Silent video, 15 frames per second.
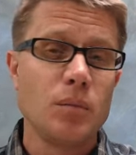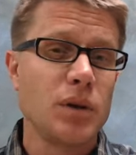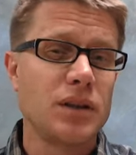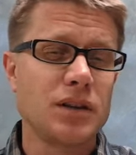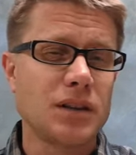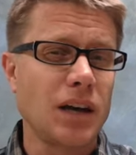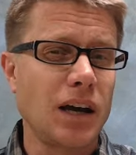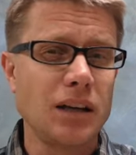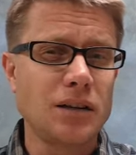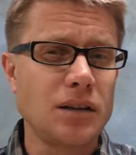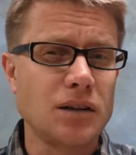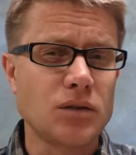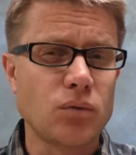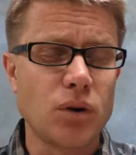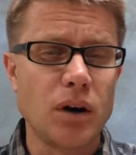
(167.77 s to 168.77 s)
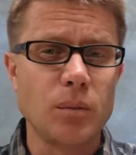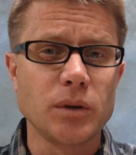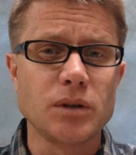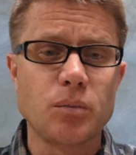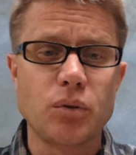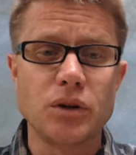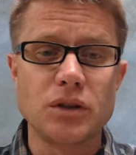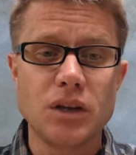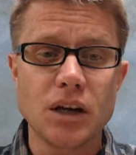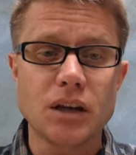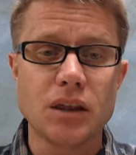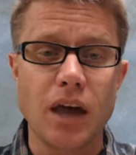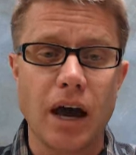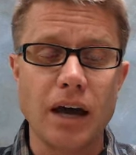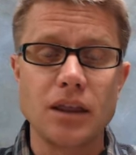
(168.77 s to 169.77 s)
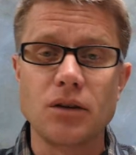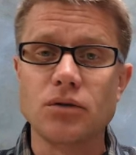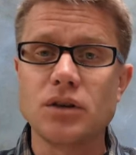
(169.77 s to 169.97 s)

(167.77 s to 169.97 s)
But the scientists were able to predict that.